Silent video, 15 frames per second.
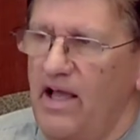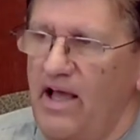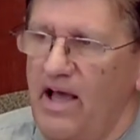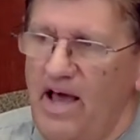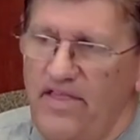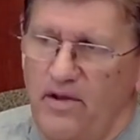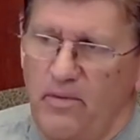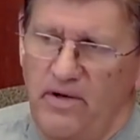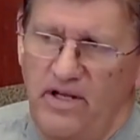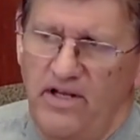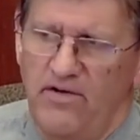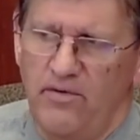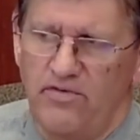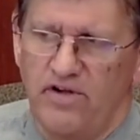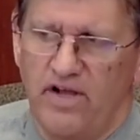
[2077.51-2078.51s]
I think we need
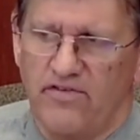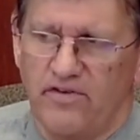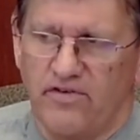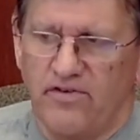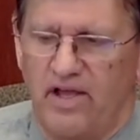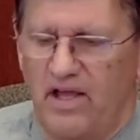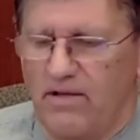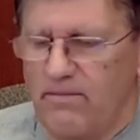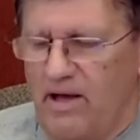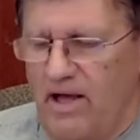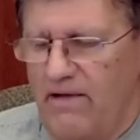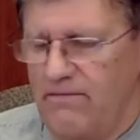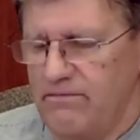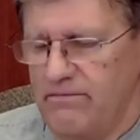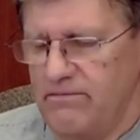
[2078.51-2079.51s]
to adjust the scale by
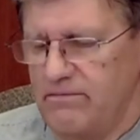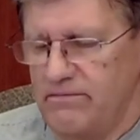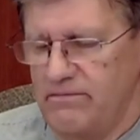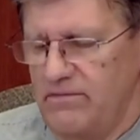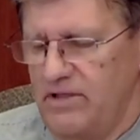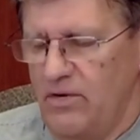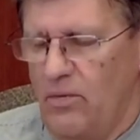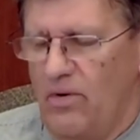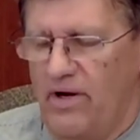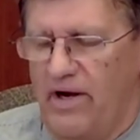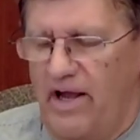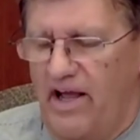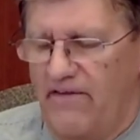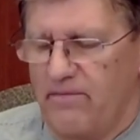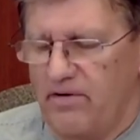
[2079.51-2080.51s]

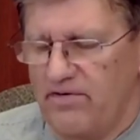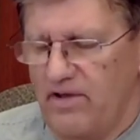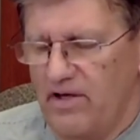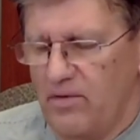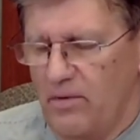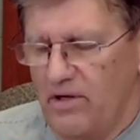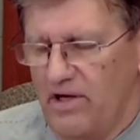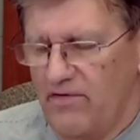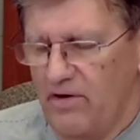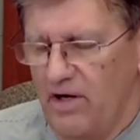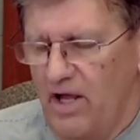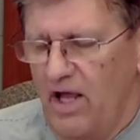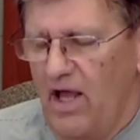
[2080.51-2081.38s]
1.5% or whatever,